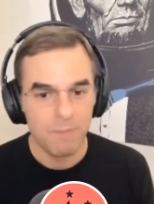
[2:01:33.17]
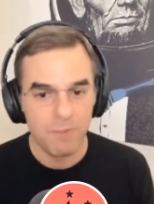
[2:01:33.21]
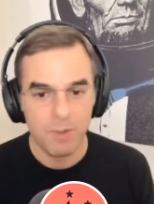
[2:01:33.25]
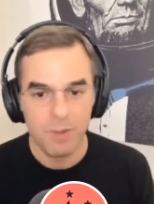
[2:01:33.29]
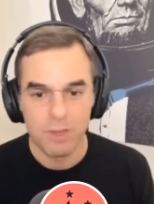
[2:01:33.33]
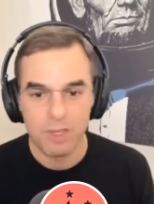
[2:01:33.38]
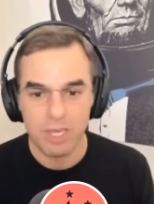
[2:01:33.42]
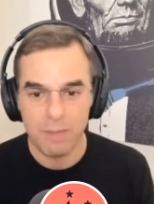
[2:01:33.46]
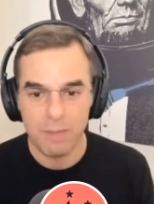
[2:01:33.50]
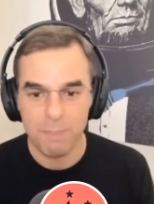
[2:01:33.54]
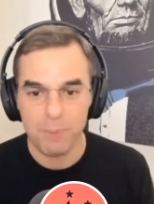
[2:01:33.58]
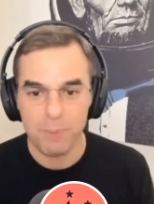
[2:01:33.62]

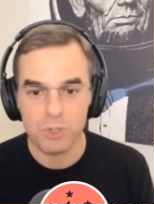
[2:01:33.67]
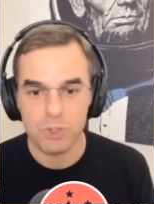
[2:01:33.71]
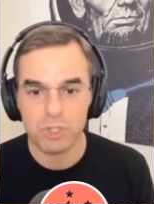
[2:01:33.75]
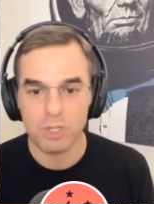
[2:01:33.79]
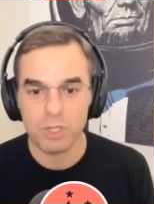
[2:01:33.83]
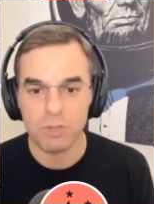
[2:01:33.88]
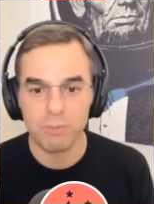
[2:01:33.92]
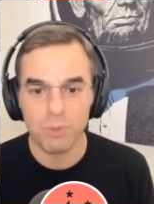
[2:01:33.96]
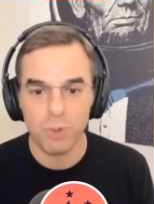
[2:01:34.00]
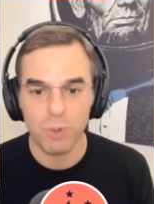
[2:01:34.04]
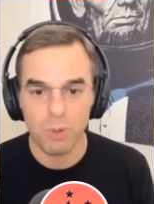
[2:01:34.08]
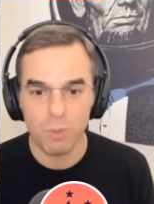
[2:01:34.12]
keep pushing
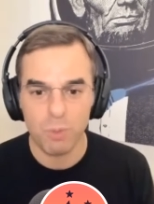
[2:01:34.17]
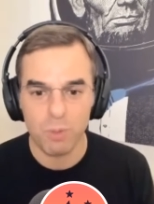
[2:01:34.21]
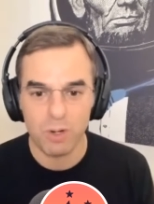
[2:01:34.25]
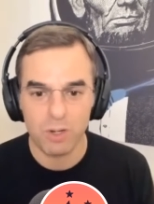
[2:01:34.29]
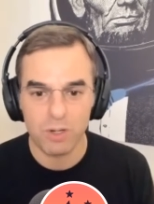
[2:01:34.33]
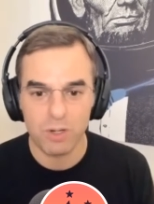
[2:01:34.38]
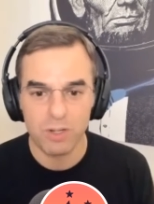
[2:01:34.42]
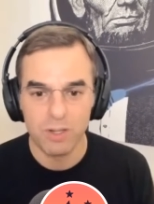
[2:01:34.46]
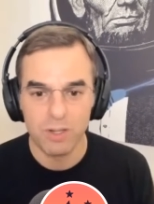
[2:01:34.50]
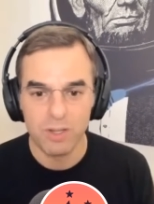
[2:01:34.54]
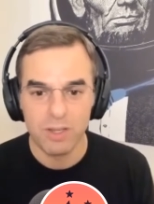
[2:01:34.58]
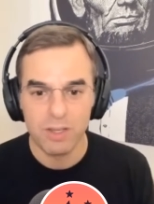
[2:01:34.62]

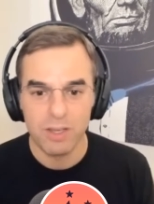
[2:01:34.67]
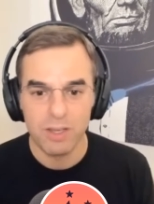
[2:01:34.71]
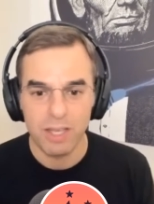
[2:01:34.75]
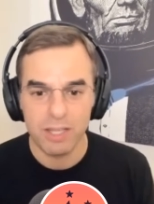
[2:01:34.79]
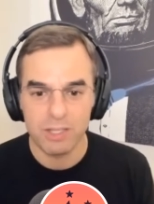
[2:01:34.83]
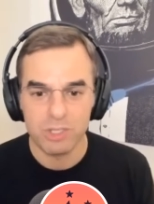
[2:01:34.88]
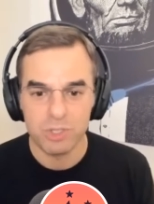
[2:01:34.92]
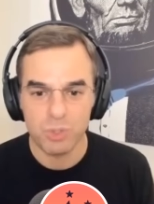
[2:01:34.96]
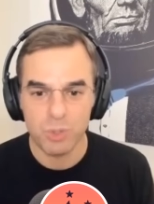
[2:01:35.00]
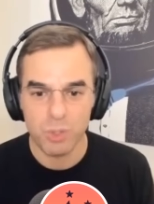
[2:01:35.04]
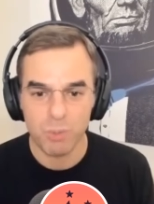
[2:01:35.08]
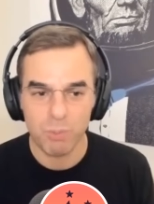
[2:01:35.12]
forward and
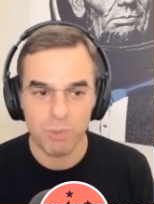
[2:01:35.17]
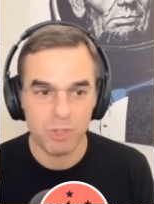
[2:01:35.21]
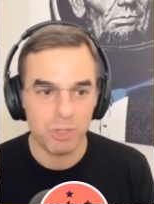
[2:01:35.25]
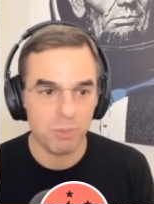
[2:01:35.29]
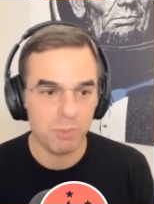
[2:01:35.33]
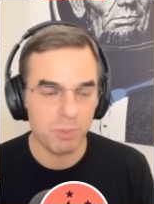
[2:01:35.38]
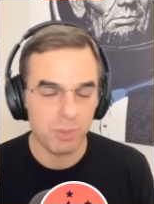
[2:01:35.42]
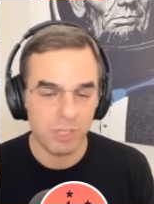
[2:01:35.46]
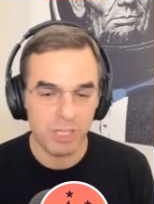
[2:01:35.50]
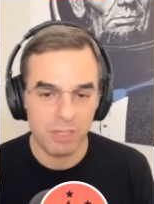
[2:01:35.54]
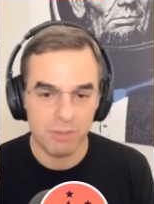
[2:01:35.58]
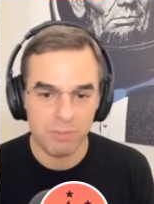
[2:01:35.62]
doing what you
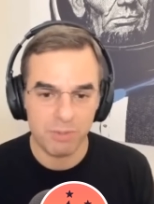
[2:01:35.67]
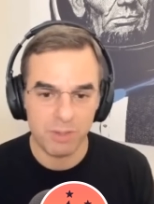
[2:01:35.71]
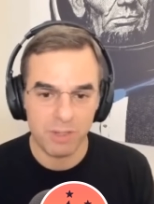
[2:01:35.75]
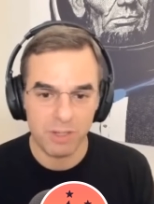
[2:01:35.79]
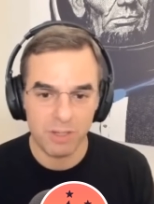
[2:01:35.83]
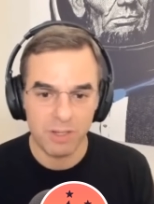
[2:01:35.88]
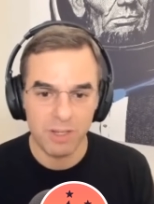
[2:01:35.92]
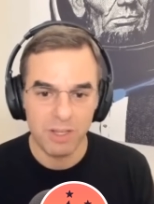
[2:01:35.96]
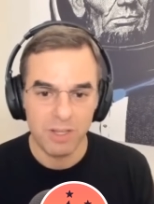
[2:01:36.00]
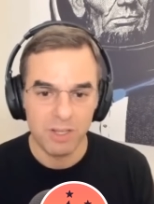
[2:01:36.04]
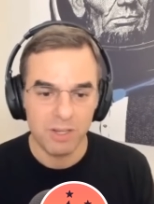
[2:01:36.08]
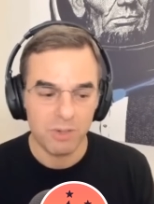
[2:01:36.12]
believe
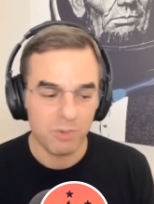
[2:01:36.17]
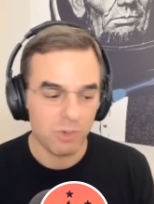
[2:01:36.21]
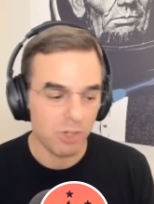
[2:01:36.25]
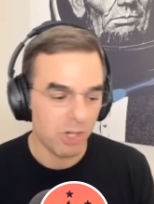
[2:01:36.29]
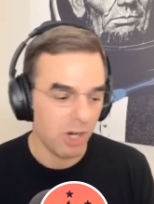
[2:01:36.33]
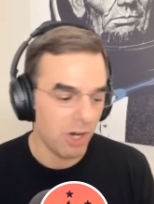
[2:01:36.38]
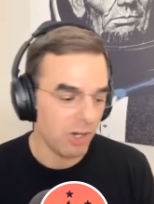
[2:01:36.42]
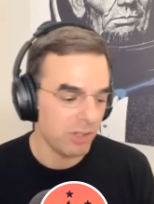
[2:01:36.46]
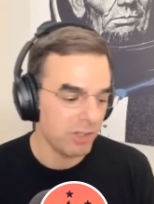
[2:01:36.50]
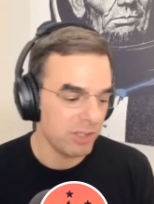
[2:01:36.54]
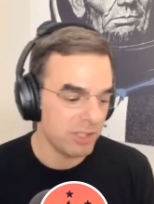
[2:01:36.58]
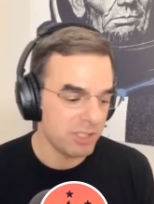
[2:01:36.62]
in,
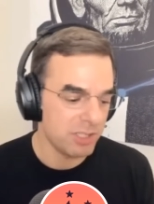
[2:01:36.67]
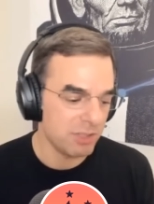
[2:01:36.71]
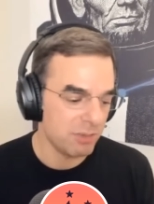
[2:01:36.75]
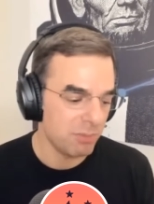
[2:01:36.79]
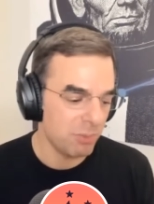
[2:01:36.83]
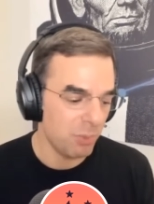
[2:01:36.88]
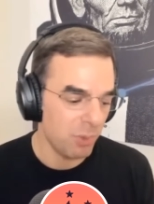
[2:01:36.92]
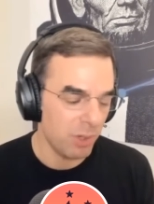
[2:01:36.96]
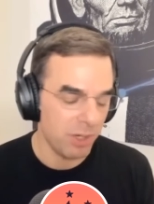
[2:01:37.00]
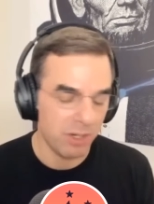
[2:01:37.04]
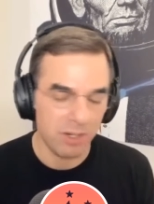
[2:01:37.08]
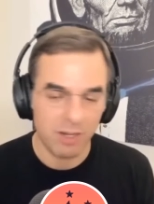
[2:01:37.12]
regardless of
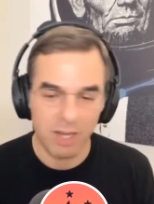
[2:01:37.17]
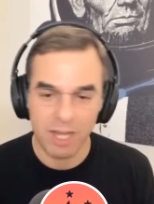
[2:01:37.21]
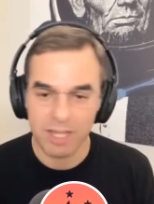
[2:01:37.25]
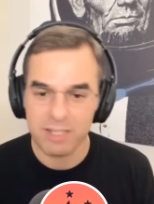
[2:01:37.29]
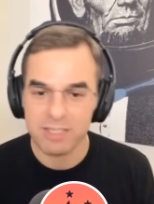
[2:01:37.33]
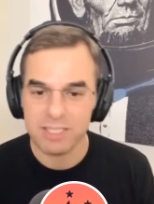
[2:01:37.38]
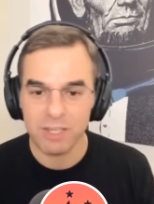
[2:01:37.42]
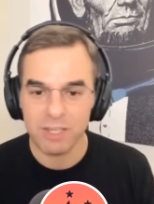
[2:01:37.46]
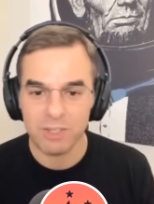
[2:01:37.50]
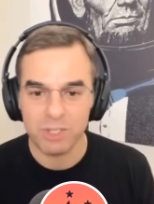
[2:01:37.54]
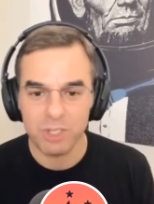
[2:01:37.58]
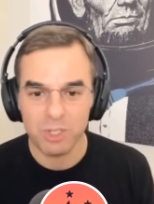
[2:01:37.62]
what I
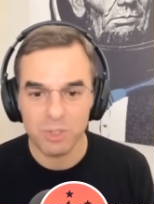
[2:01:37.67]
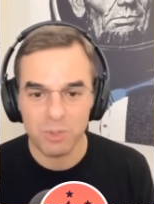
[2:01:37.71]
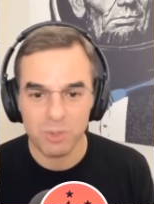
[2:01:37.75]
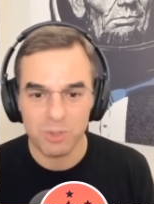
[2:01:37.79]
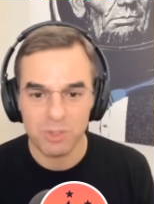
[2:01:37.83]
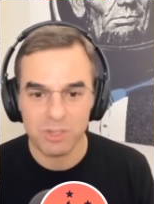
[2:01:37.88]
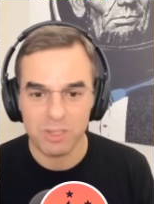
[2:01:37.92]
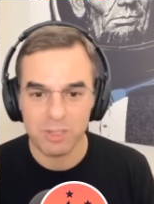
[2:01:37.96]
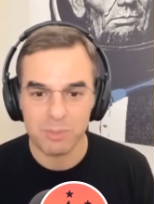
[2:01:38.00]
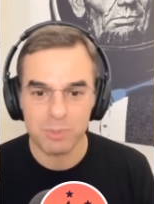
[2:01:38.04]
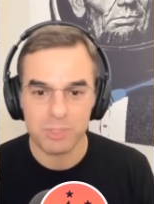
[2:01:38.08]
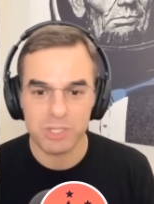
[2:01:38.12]
tell you or
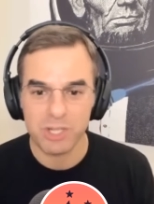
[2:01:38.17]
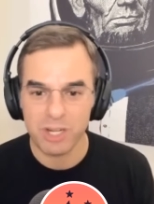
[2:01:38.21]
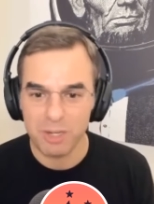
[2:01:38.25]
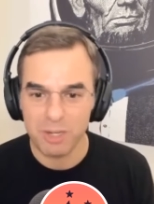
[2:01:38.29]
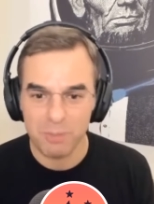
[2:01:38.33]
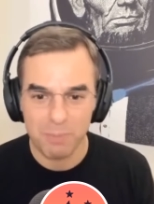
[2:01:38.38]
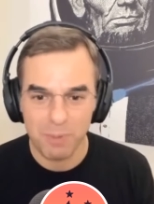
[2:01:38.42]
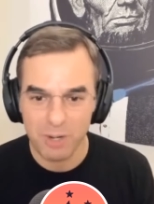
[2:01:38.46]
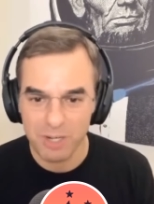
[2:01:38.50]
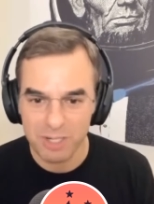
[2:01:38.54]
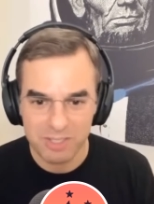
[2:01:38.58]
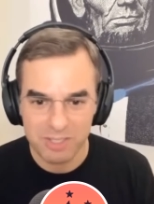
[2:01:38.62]
the Libertarian
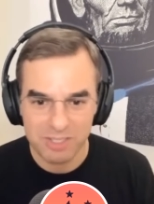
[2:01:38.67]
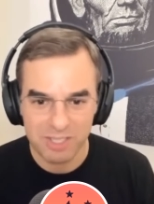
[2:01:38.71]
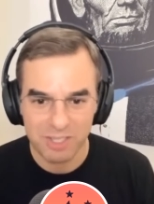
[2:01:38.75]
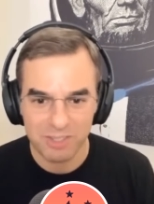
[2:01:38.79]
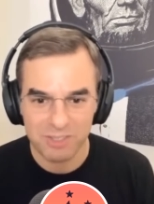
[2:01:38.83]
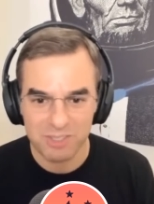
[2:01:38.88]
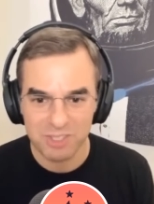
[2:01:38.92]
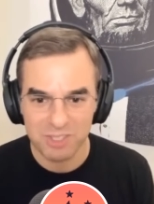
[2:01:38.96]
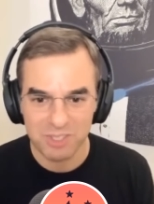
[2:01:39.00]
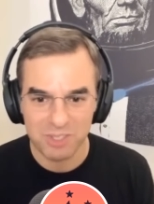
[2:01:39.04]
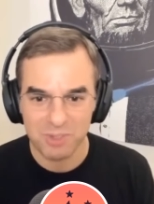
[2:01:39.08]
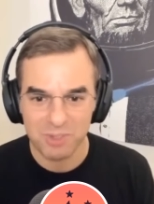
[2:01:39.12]
Party
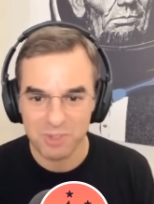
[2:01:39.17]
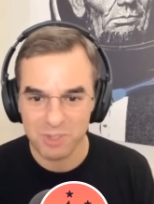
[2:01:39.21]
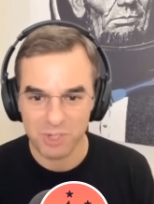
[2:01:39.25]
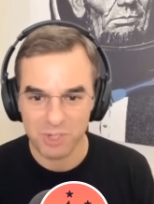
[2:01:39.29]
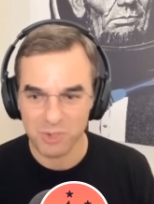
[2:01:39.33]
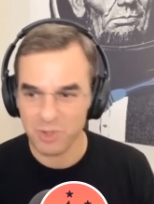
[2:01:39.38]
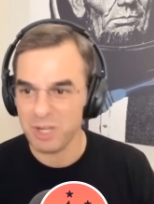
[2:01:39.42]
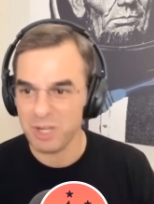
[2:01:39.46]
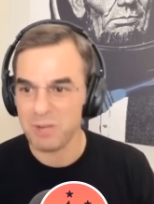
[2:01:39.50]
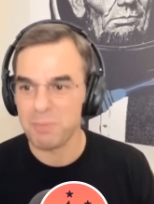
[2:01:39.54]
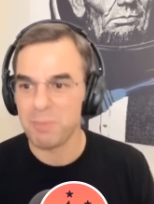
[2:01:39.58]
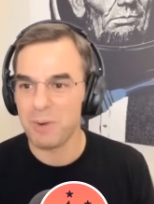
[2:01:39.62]
tells you or the
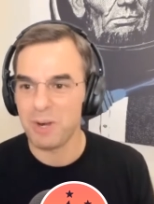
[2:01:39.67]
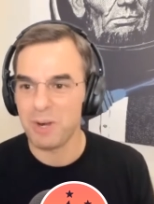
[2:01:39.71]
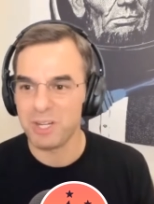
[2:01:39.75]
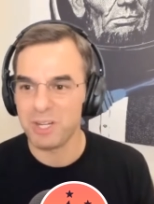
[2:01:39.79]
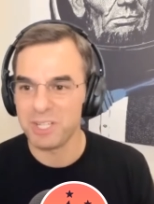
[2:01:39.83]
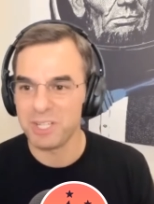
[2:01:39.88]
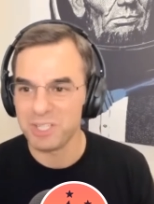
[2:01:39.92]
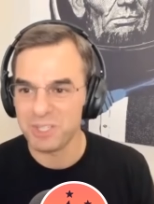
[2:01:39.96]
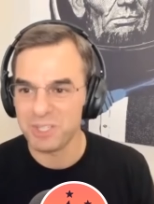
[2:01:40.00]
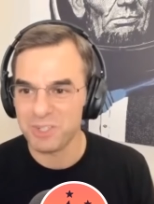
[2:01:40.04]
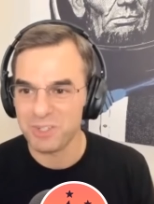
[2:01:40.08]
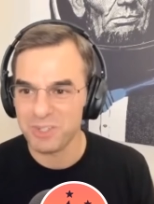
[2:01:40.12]
Green
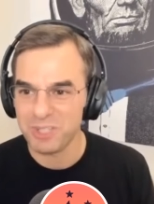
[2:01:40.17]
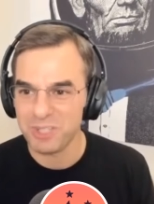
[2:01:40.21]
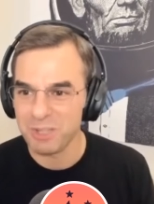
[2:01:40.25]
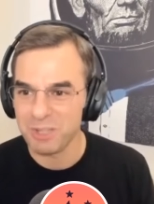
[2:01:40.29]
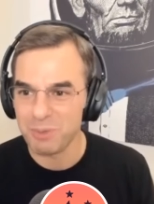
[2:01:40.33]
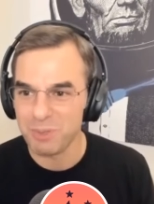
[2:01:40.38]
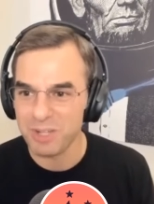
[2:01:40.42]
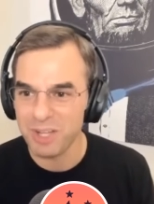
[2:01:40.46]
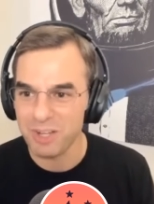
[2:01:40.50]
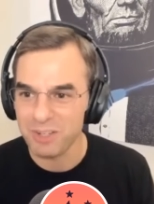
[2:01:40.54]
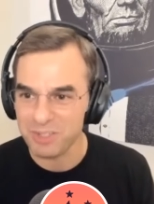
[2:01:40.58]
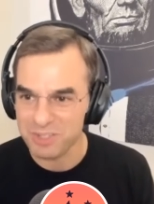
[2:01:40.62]
Party or
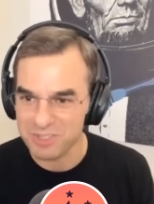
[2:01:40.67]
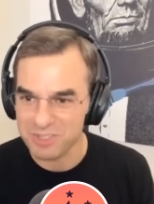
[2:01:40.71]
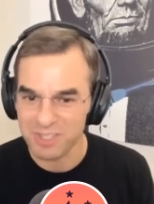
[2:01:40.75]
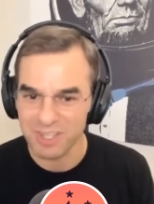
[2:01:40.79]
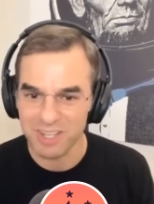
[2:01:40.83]
anyone else.